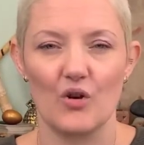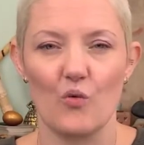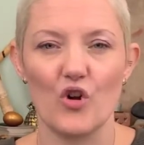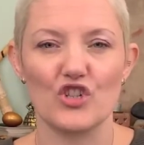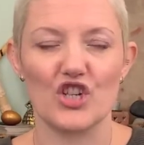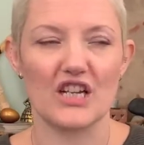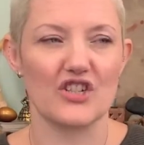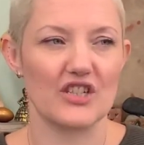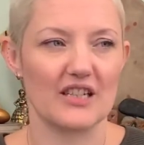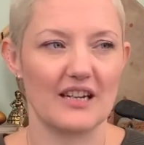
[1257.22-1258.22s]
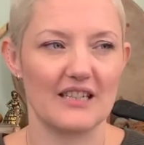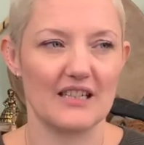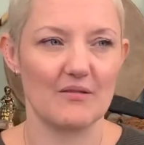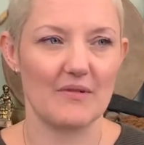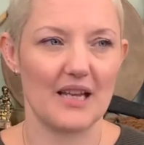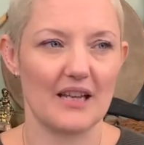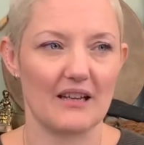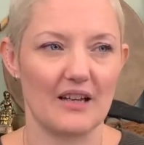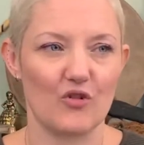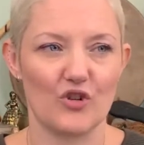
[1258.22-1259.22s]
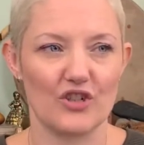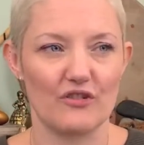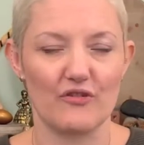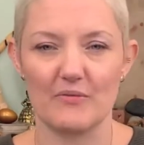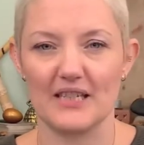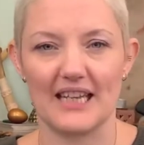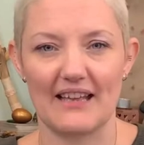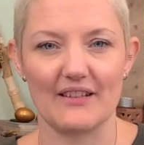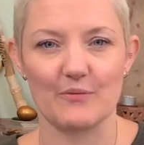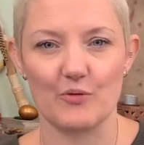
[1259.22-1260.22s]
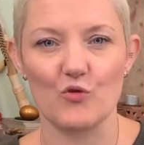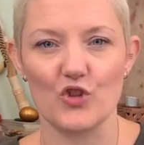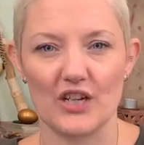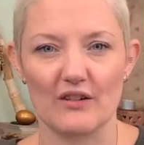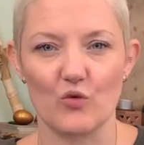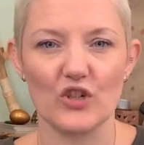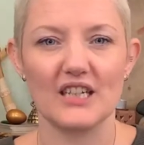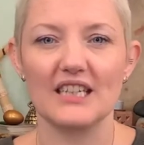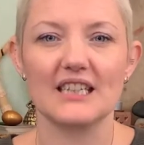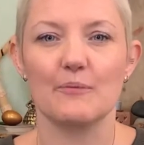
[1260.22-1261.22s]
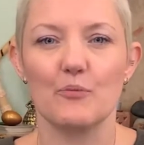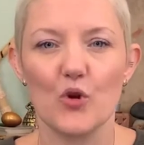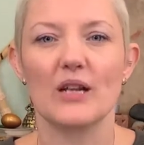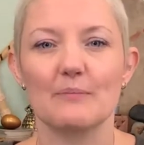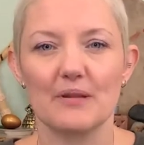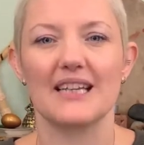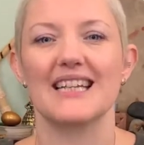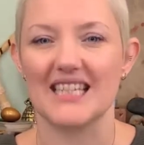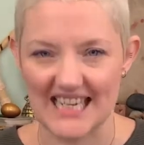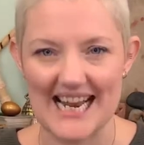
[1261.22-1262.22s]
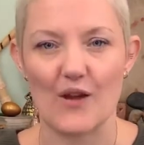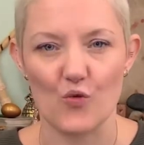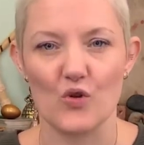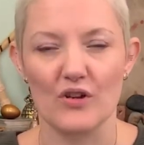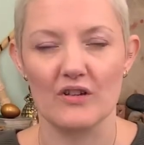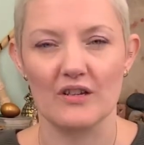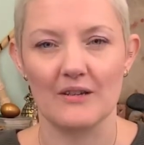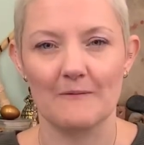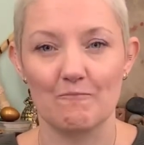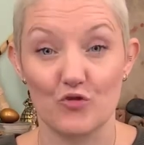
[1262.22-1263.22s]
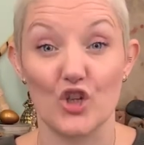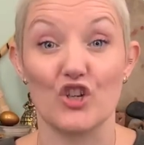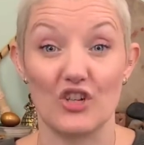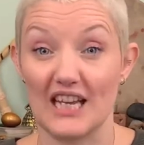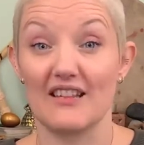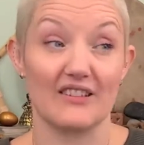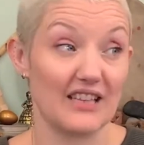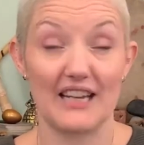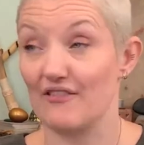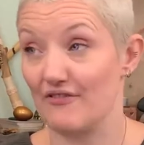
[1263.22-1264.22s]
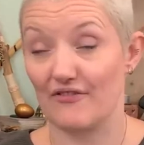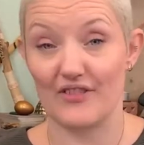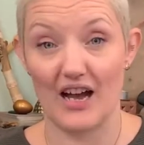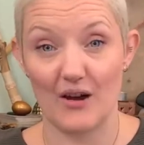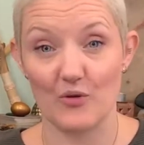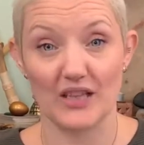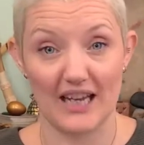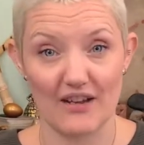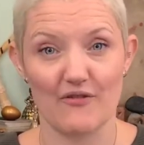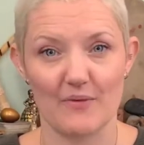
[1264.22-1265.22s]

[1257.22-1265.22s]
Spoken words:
What changes do I need to make in order for me to get this promotion? What do I need to put in place now to create the life that I would like for